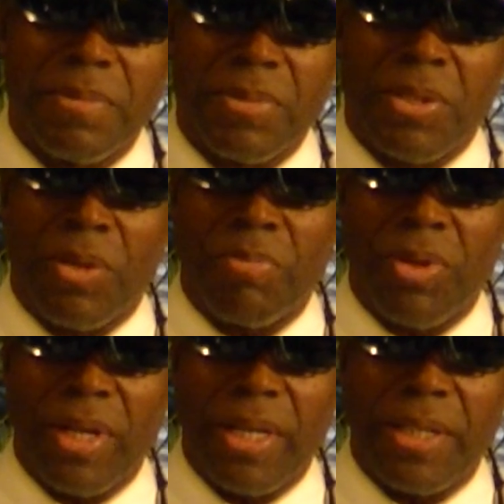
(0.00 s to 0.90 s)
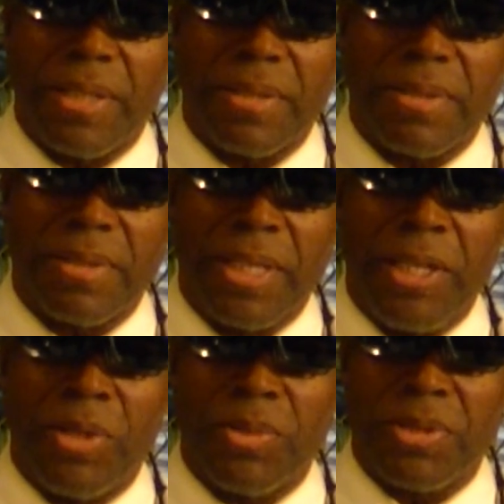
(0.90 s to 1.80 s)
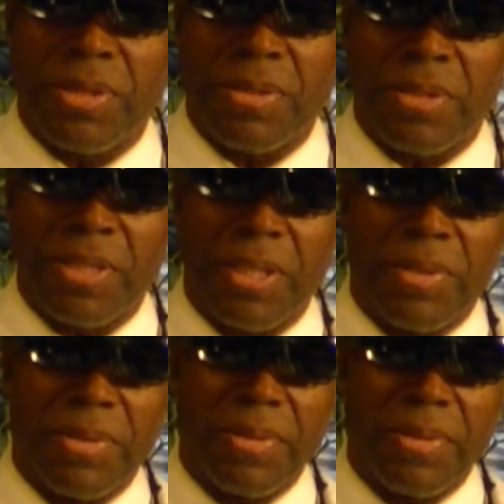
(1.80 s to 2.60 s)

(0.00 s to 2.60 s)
It's all pride Ego sin.